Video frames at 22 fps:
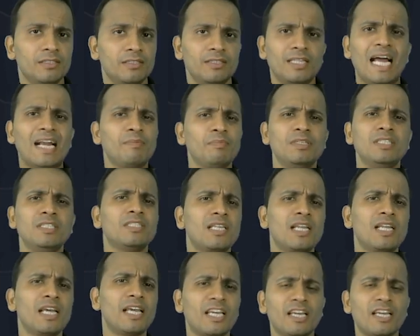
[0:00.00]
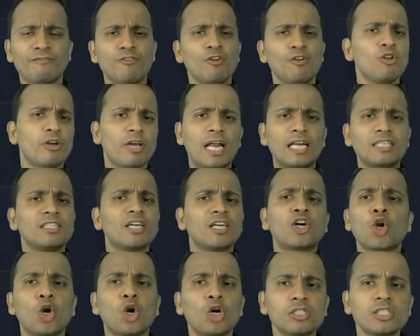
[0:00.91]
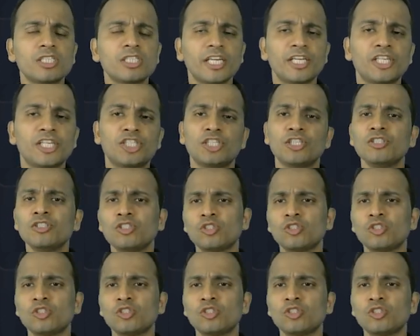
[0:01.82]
that means like if you look at the cross section,